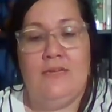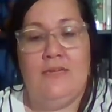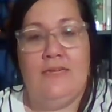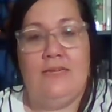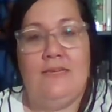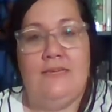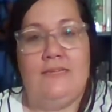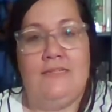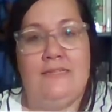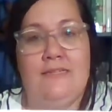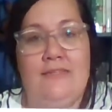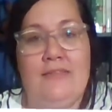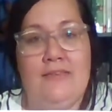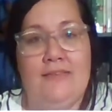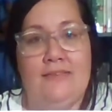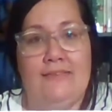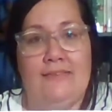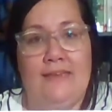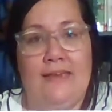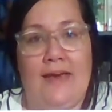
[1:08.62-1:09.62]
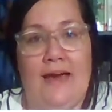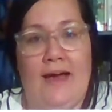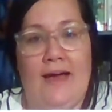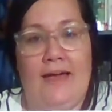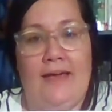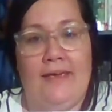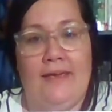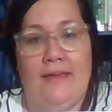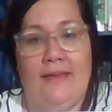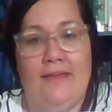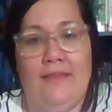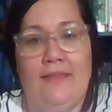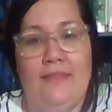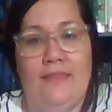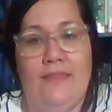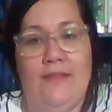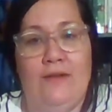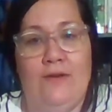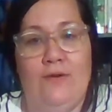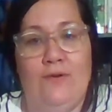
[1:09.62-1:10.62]
is this guy,
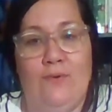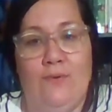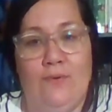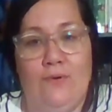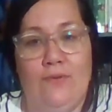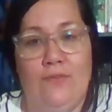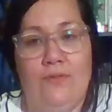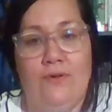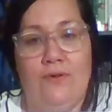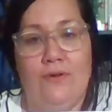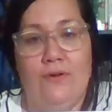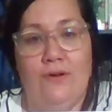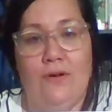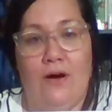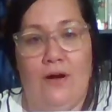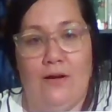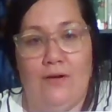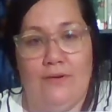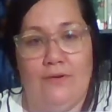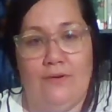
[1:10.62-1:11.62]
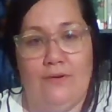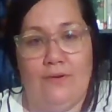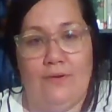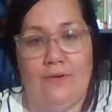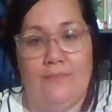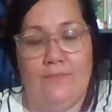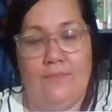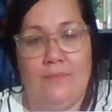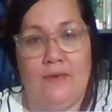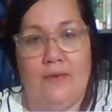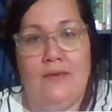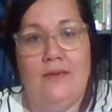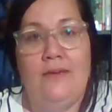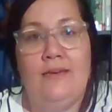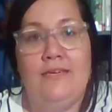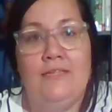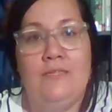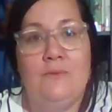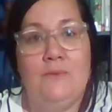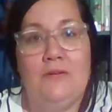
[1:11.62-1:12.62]
the northern cardinal.
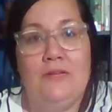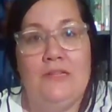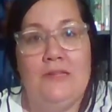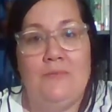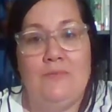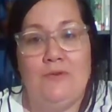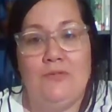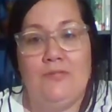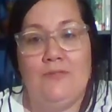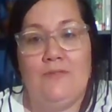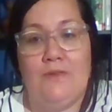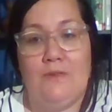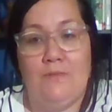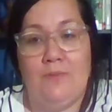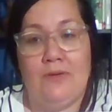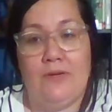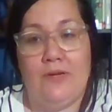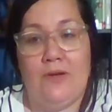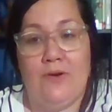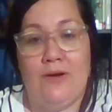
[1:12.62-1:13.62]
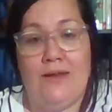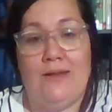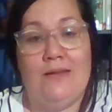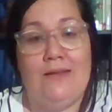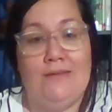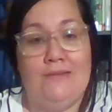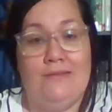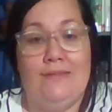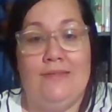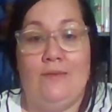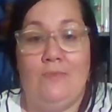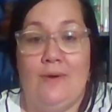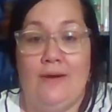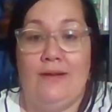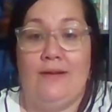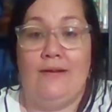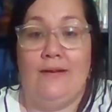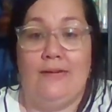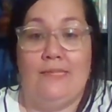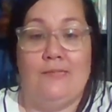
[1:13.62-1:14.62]
He's one of the most familiar and easily
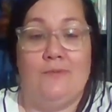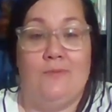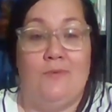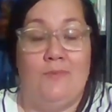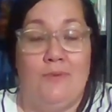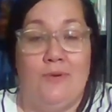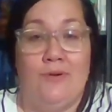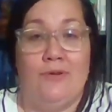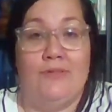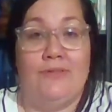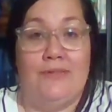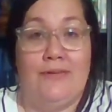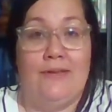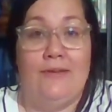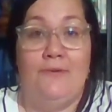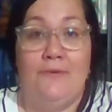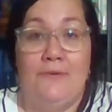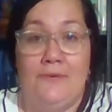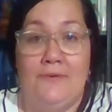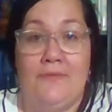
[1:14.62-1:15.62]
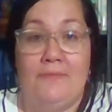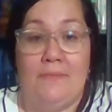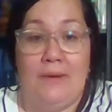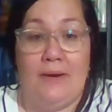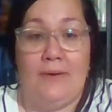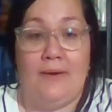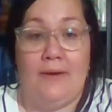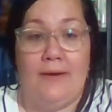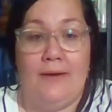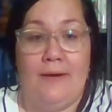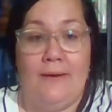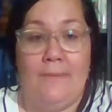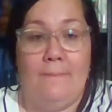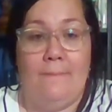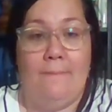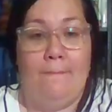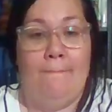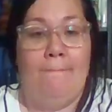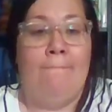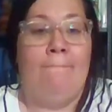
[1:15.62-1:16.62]
recognizable birds in North America.
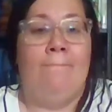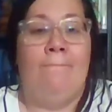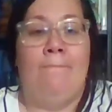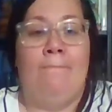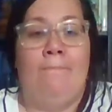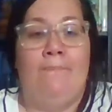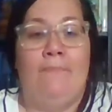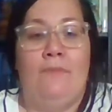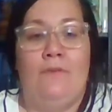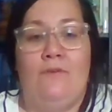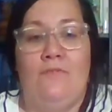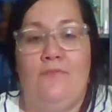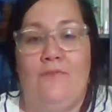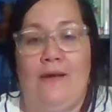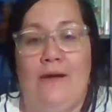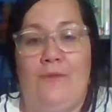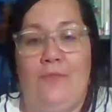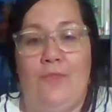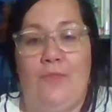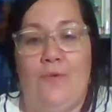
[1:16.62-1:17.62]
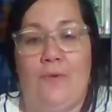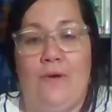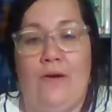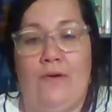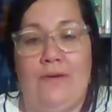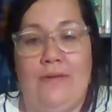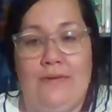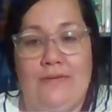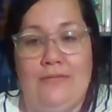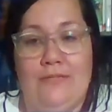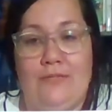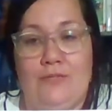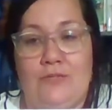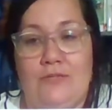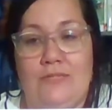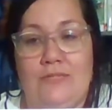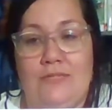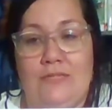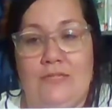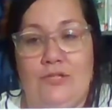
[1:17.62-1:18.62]
They're found throughout
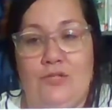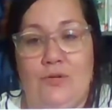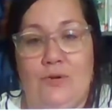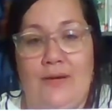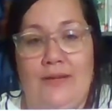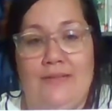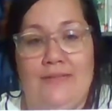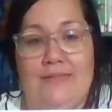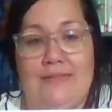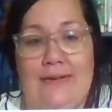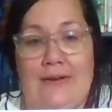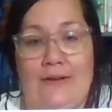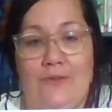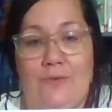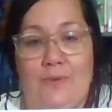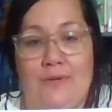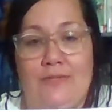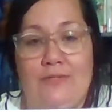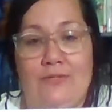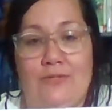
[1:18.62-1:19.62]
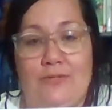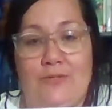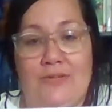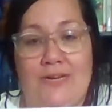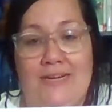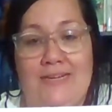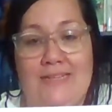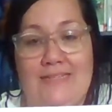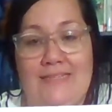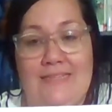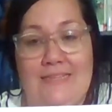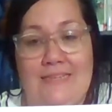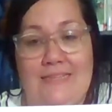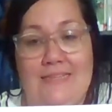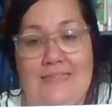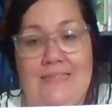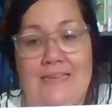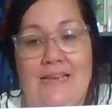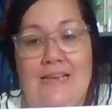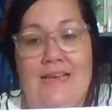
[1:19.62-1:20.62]
eastern, central, and southwestern United
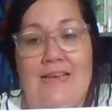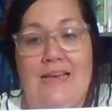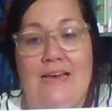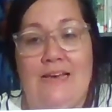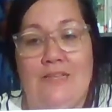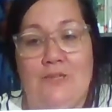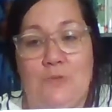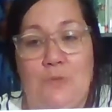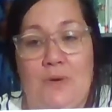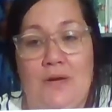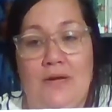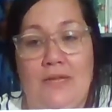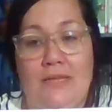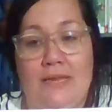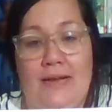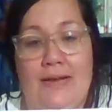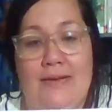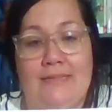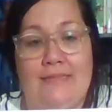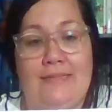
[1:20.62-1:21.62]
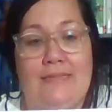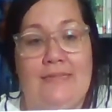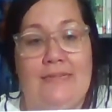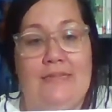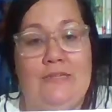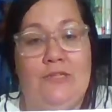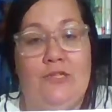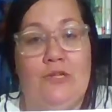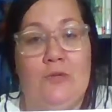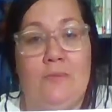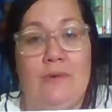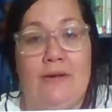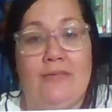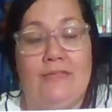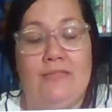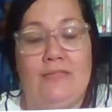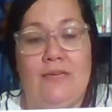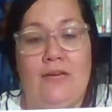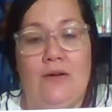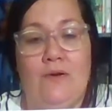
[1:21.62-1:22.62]
States, as well as in eastern
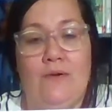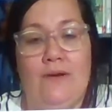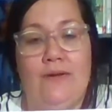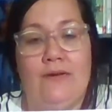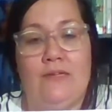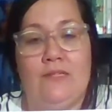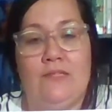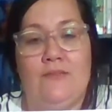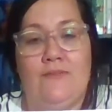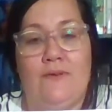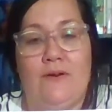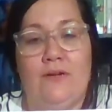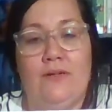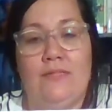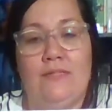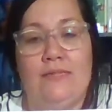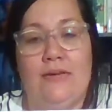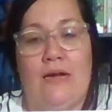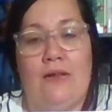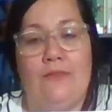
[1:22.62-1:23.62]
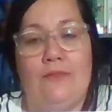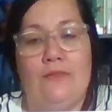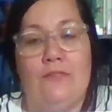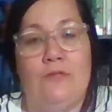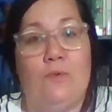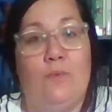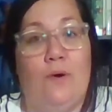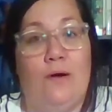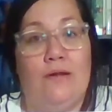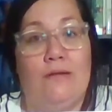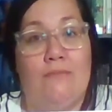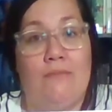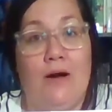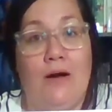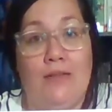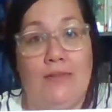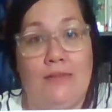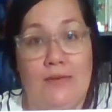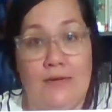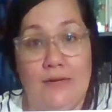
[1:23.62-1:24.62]
Mexico and as far south as
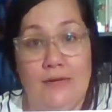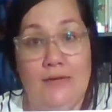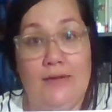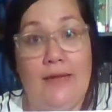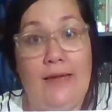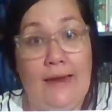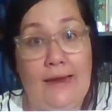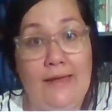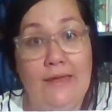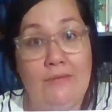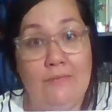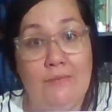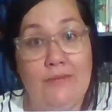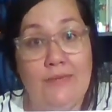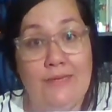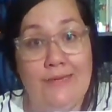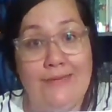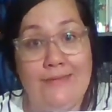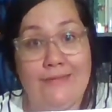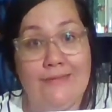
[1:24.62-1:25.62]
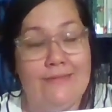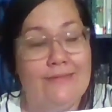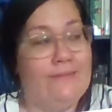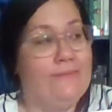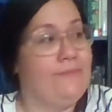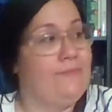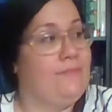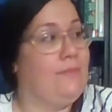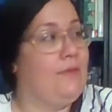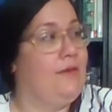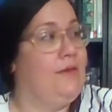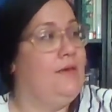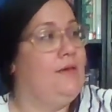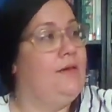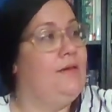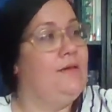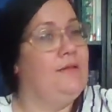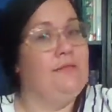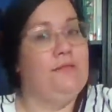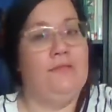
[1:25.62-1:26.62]
Guatemala and Belize.
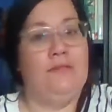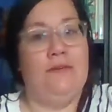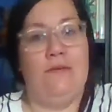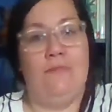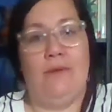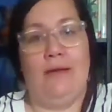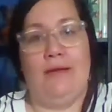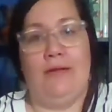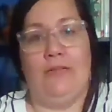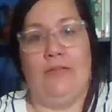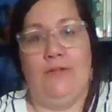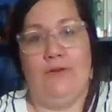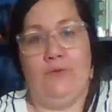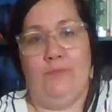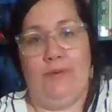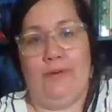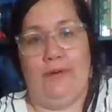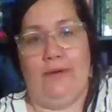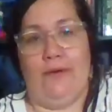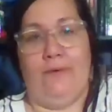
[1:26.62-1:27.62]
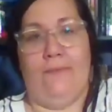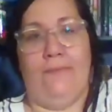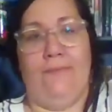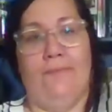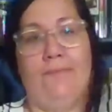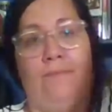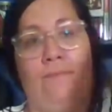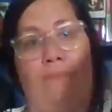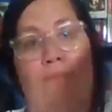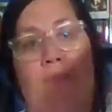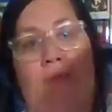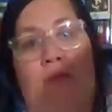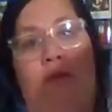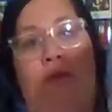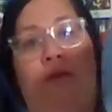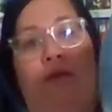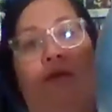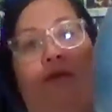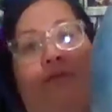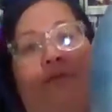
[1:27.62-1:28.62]
Let's look at my globe here
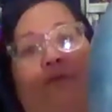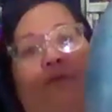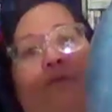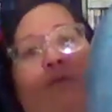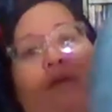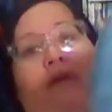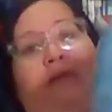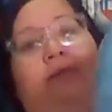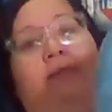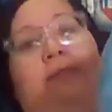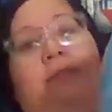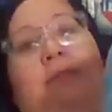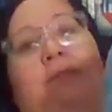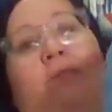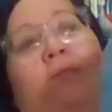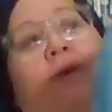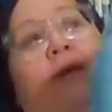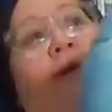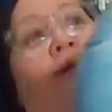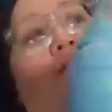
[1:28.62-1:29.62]
so we can see where